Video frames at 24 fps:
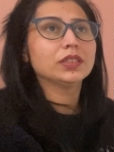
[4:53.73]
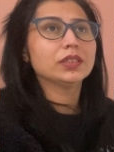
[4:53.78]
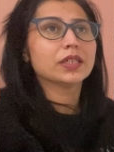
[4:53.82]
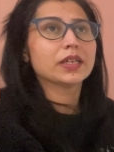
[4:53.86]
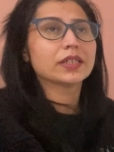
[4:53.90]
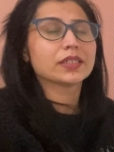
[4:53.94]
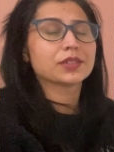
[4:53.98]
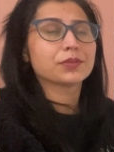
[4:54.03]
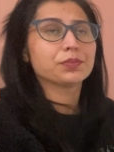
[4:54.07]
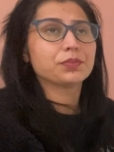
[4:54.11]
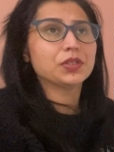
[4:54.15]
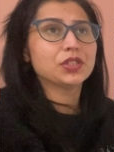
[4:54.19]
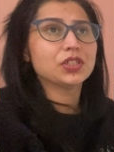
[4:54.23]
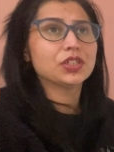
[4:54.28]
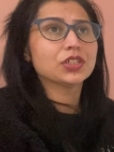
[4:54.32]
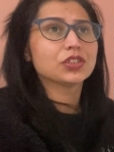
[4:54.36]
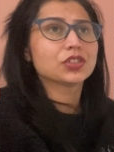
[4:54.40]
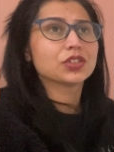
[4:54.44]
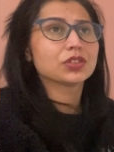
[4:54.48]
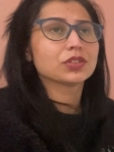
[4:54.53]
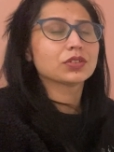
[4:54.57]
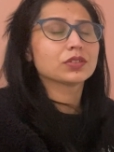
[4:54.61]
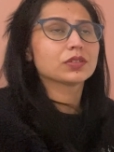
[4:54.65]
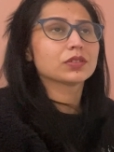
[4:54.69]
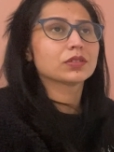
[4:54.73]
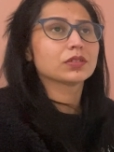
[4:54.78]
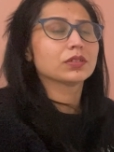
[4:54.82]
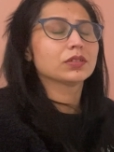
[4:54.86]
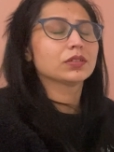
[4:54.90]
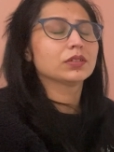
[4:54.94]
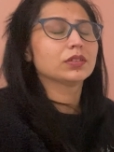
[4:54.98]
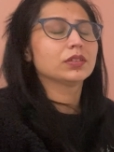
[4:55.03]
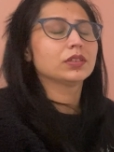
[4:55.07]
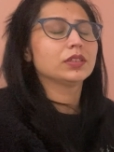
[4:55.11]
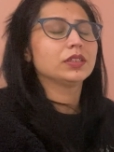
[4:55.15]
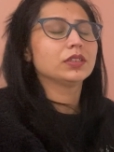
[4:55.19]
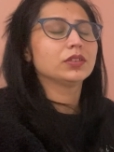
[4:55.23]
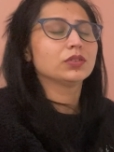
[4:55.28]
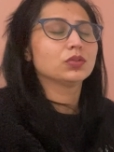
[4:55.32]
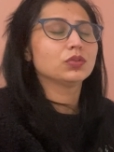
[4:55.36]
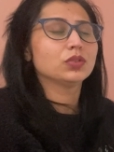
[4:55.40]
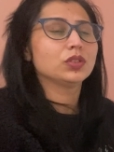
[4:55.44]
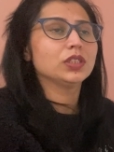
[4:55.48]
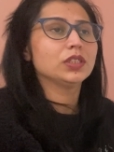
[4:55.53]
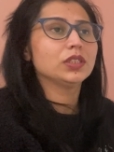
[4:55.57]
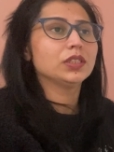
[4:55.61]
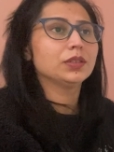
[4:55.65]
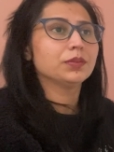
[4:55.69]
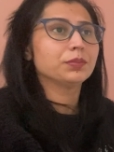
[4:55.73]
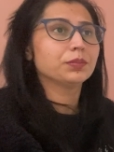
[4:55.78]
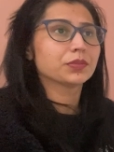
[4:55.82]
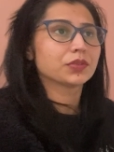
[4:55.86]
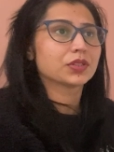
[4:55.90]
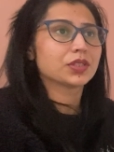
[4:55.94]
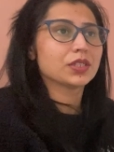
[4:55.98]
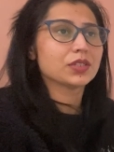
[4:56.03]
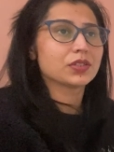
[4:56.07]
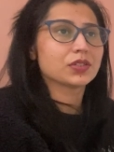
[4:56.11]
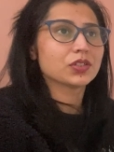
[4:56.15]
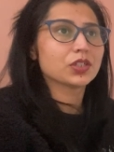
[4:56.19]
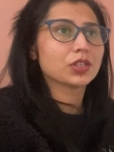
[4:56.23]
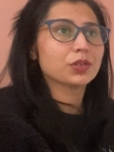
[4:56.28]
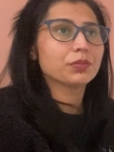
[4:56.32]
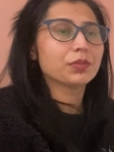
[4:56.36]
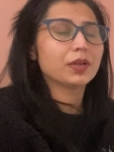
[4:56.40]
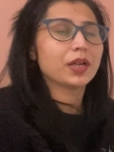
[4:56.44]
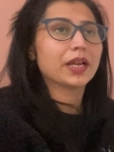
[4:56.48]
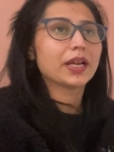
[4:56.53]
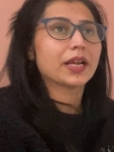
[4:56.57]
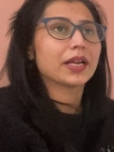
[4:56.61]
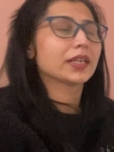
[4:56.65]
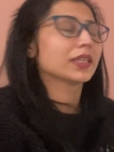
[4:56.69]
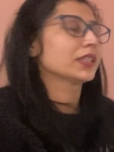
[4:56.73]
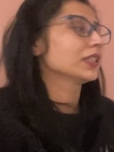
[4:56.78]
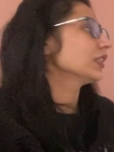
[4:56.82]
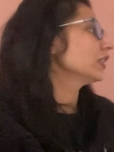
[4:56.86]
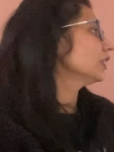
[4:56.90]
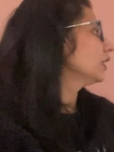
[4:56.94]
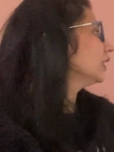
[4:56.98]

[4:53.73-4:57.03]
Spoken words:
respiration into the system, and